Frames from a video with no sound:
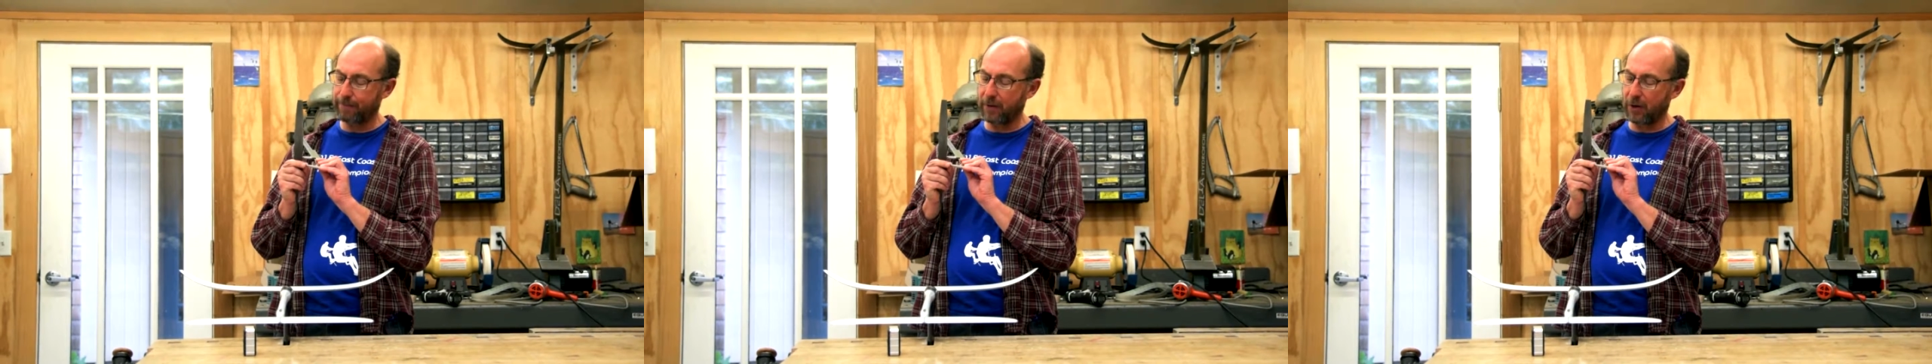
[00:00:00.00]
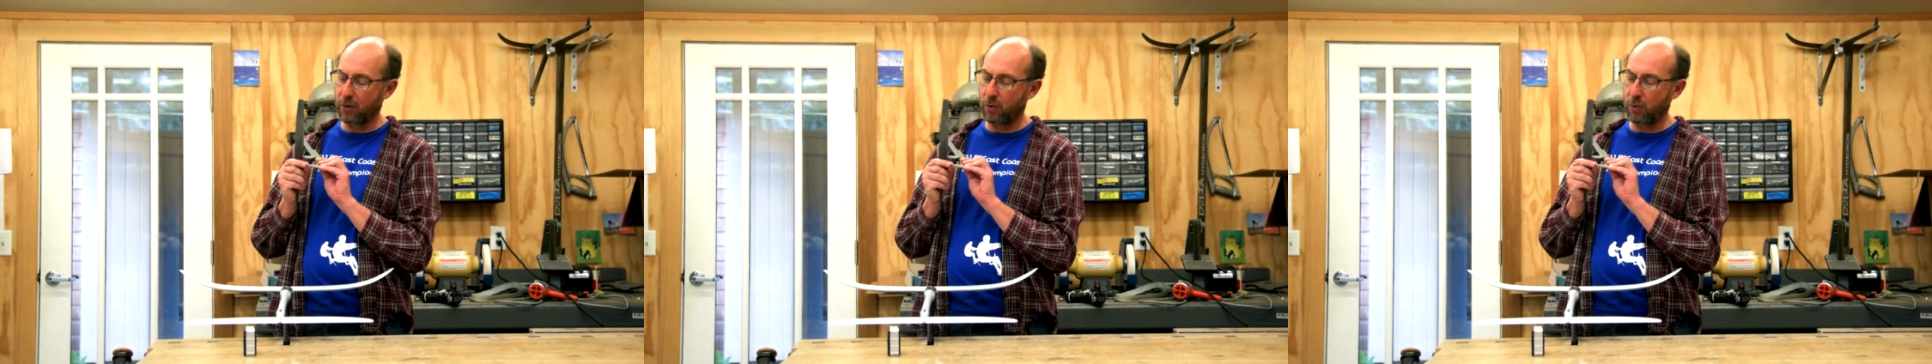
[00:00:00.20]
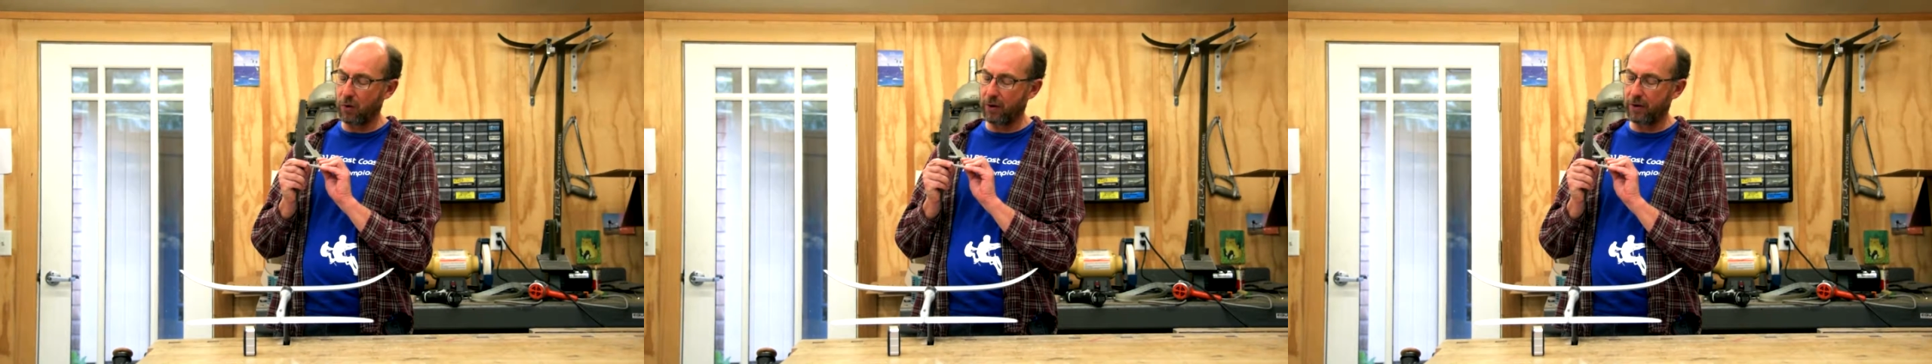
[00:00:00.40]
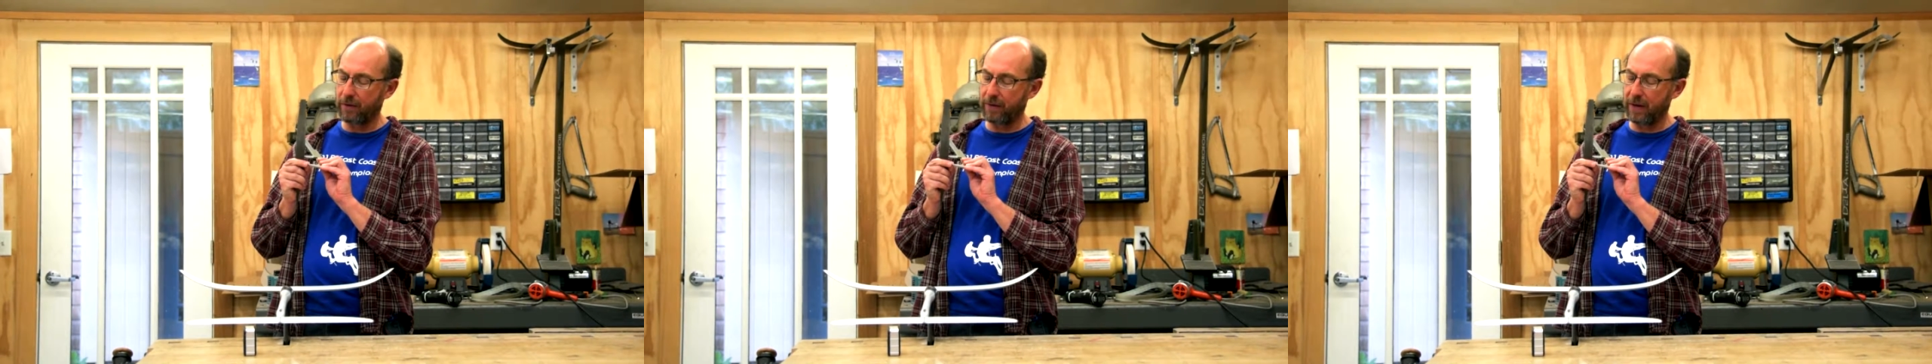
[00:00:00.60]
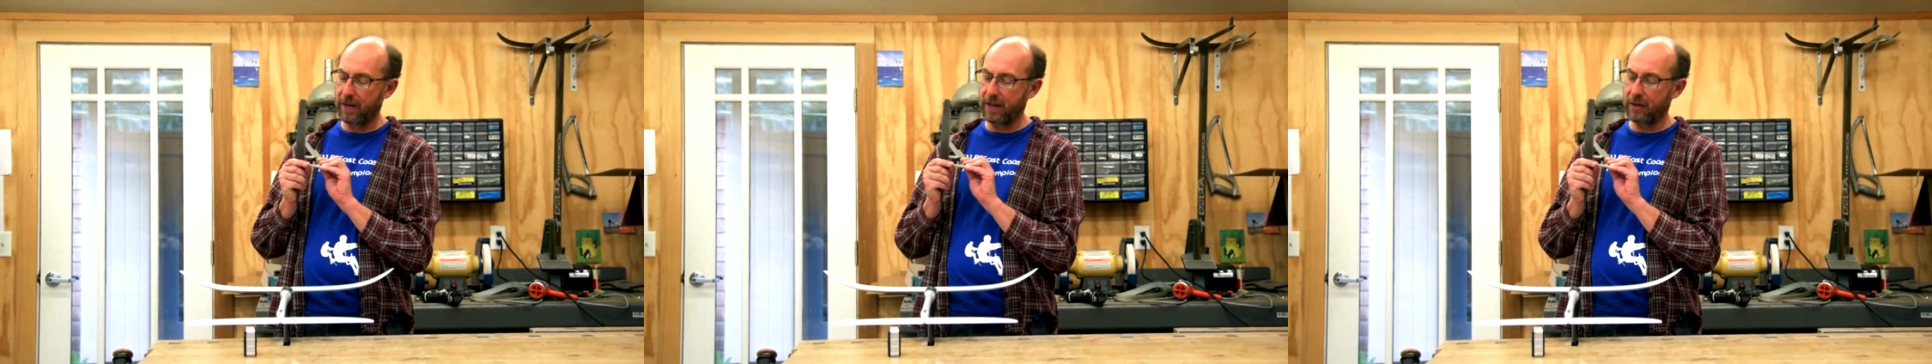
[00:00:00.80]
1/4 of
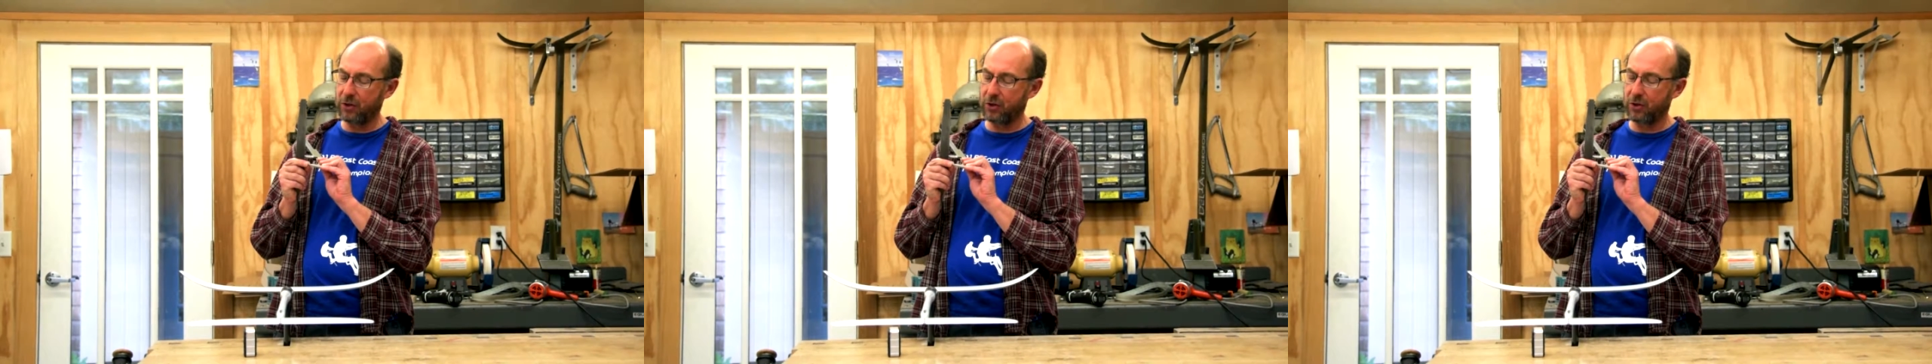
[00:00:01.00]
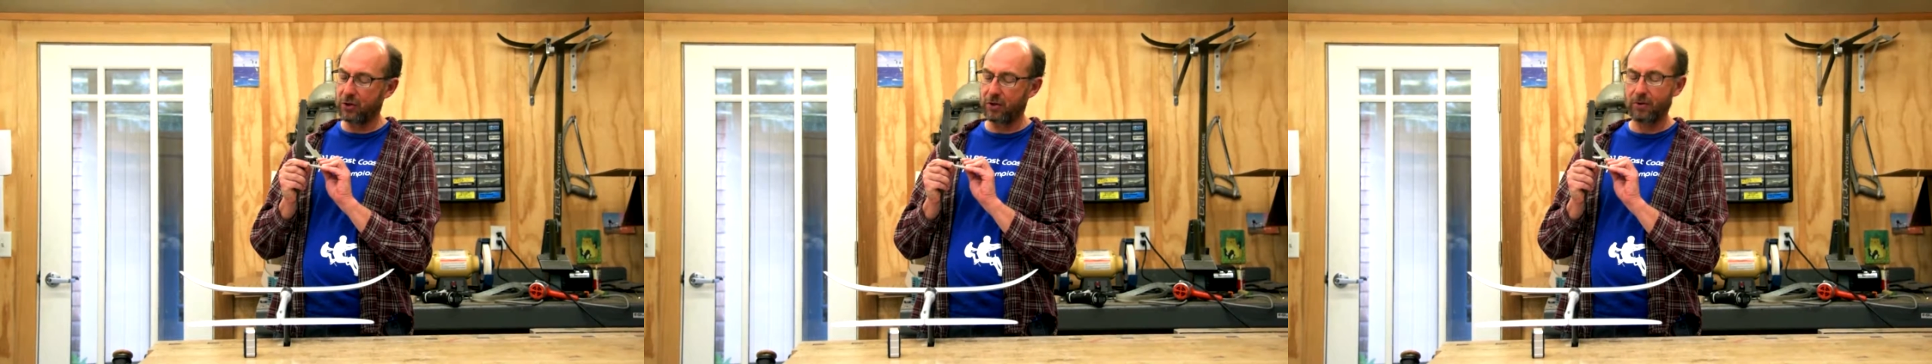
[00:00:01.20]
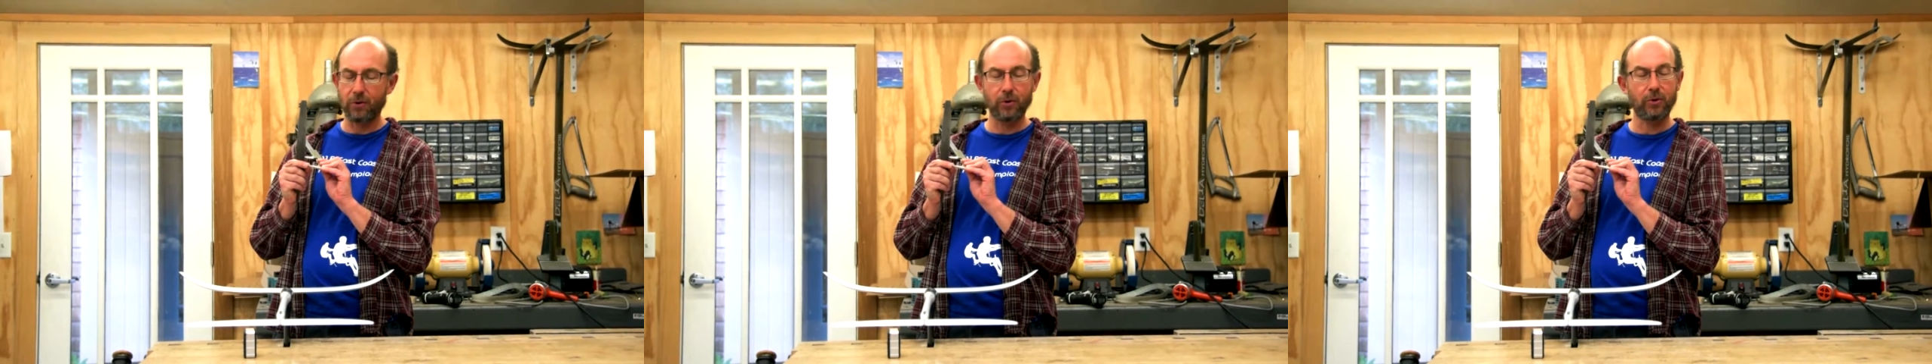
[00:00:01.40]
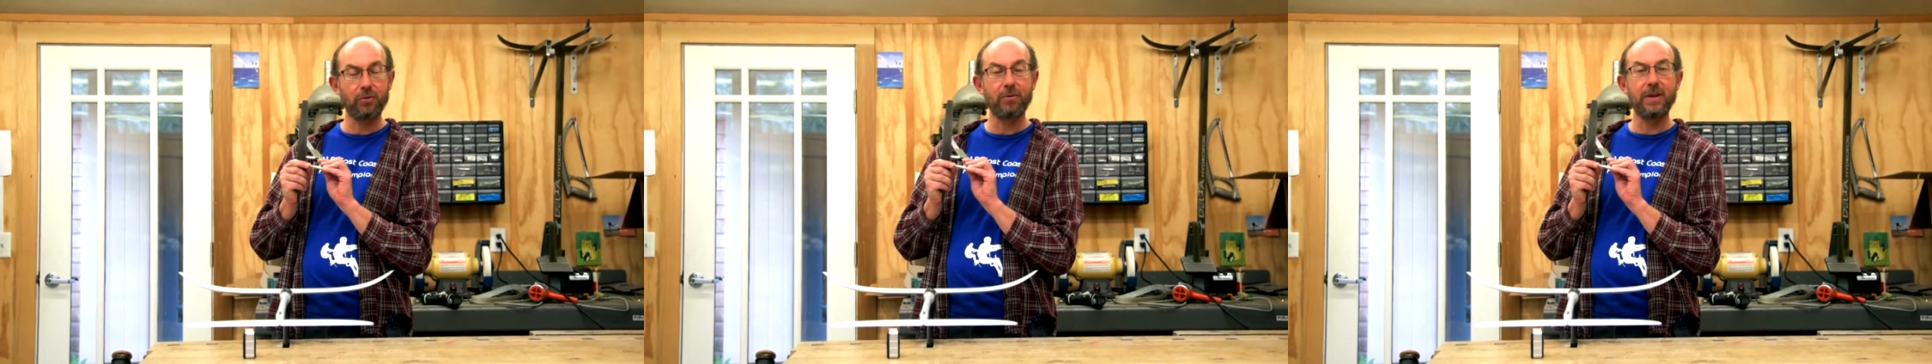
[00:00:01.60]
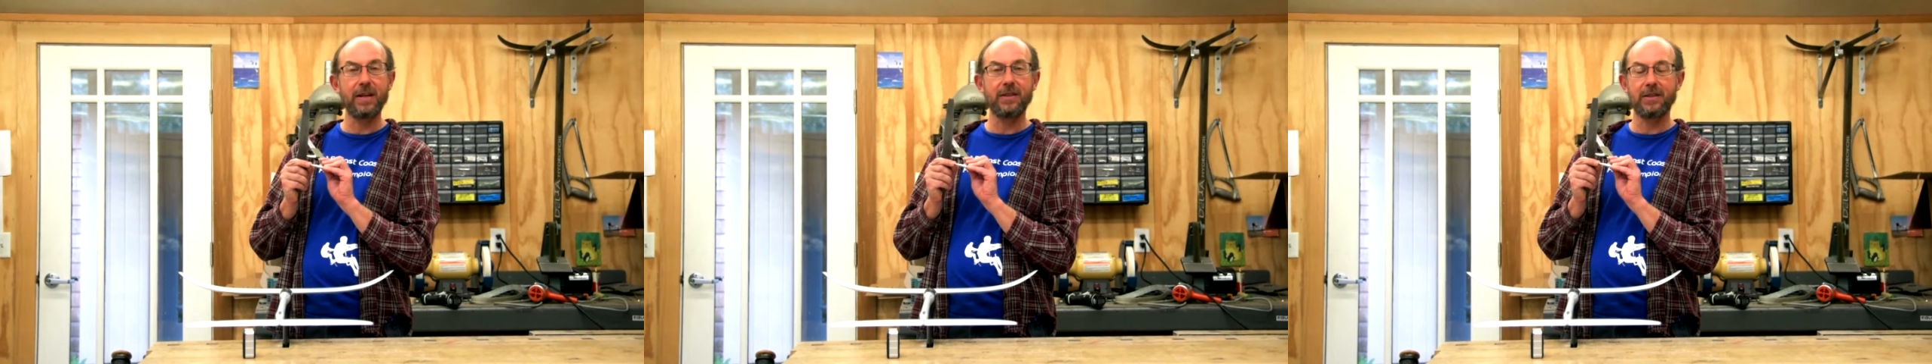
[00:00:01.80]
an inch or
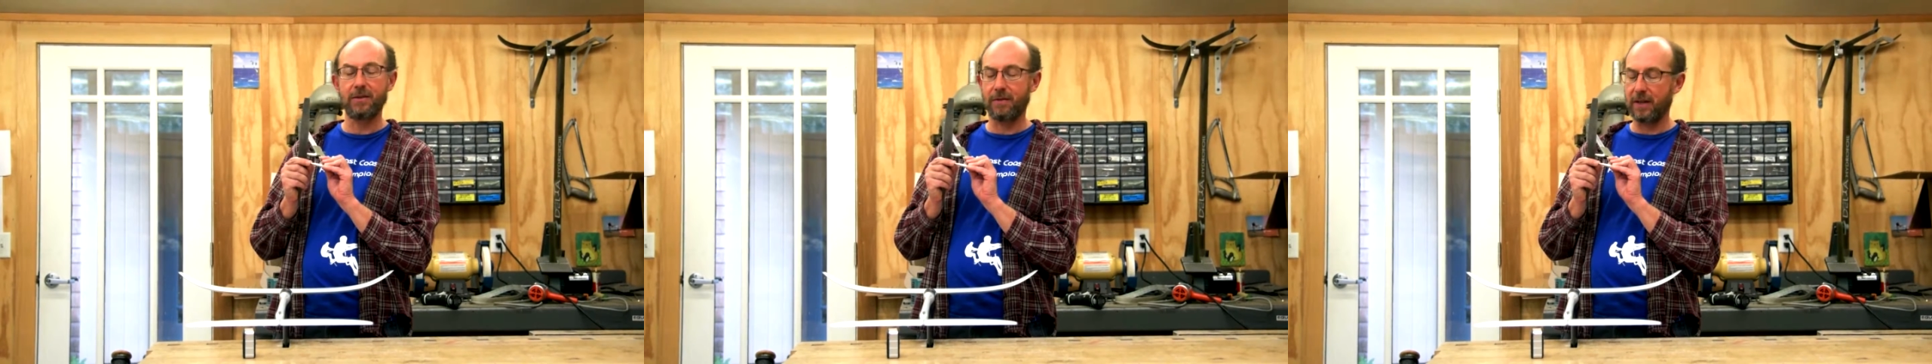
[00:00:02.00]
3/8 of